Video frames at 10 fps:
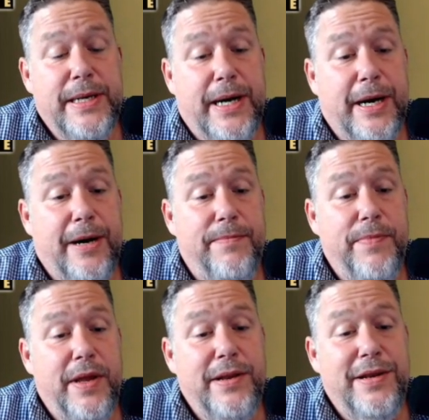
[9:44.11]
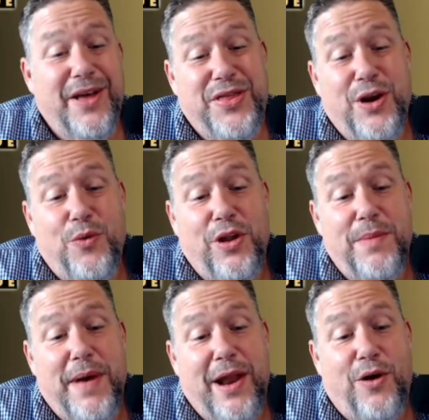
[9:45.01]
Nothing to really
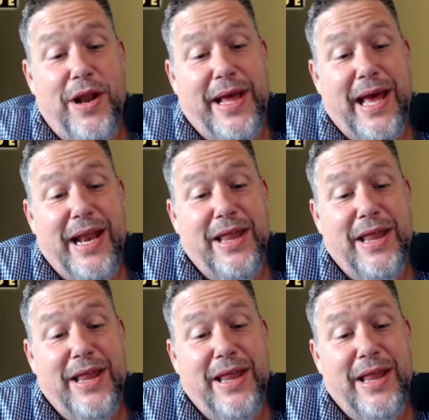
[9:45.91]
bet on, again,